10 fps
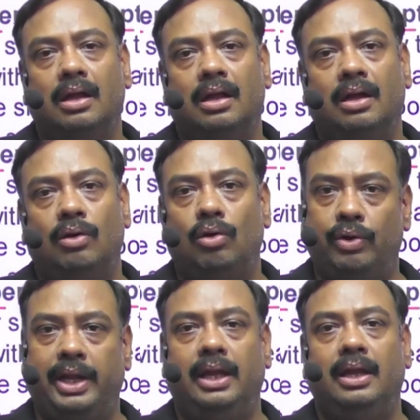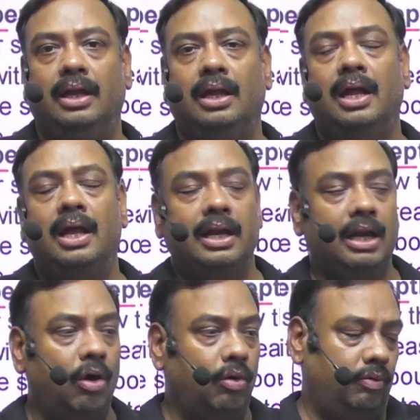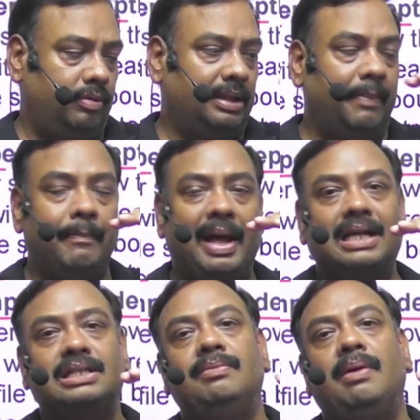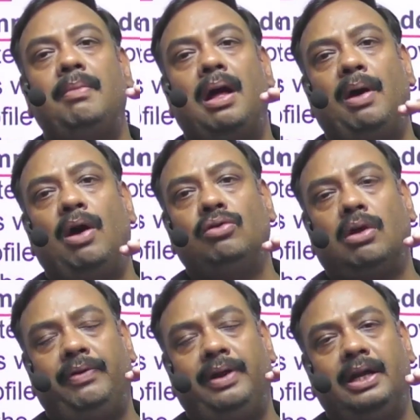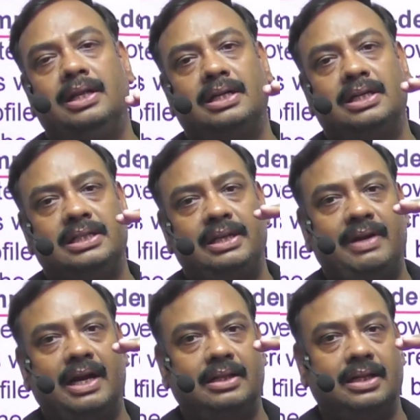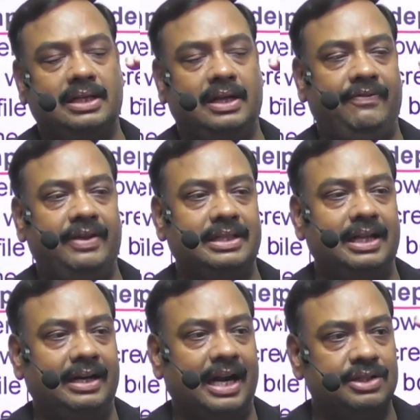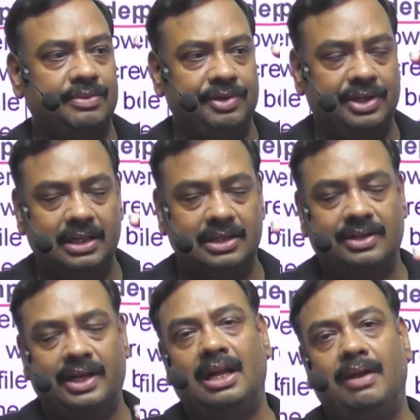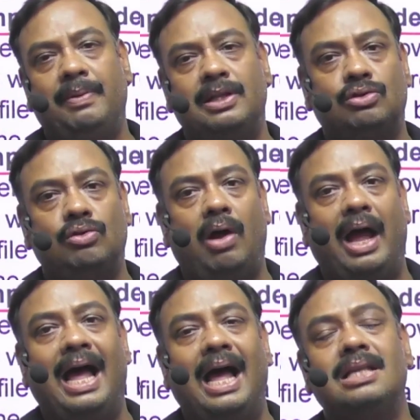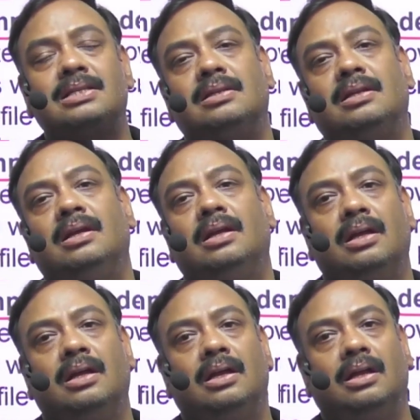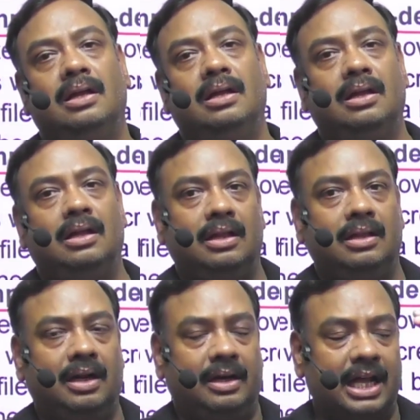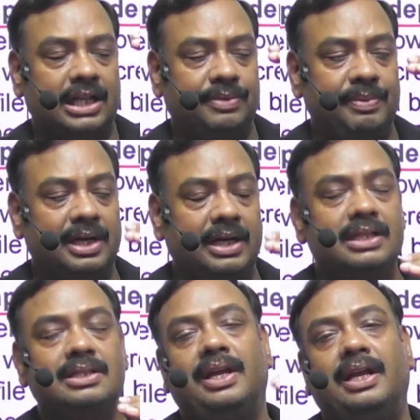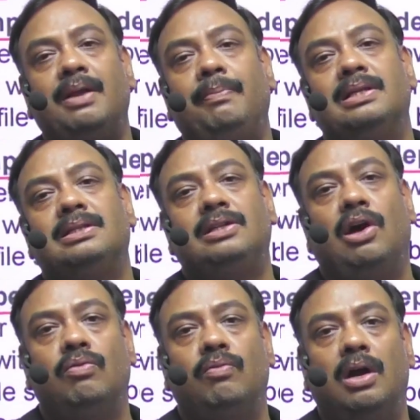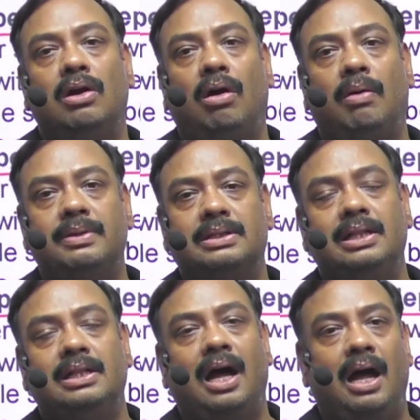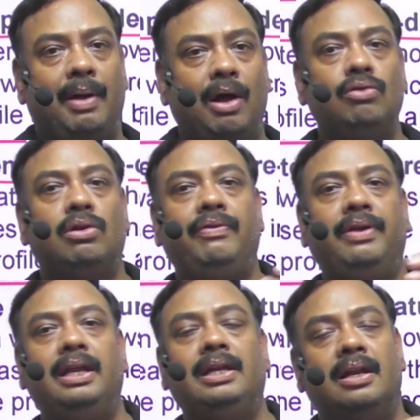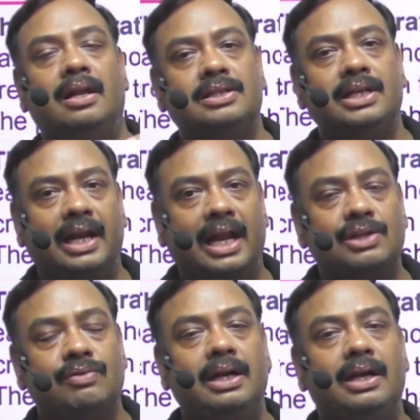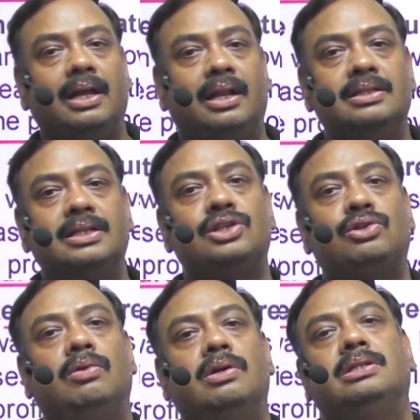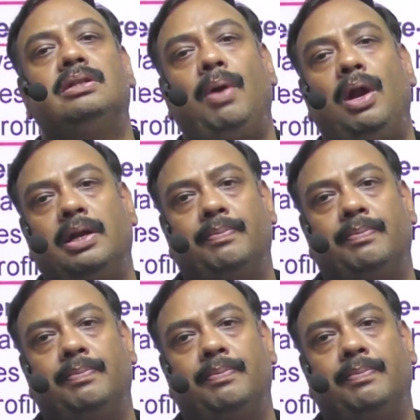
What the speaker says: Okay. Now, the maximum amount of heat is received at the surface. The transmission is taking place. So, as the transmission is taking place downward, obviously the amount of heat energy gradually decreases towards the bottom.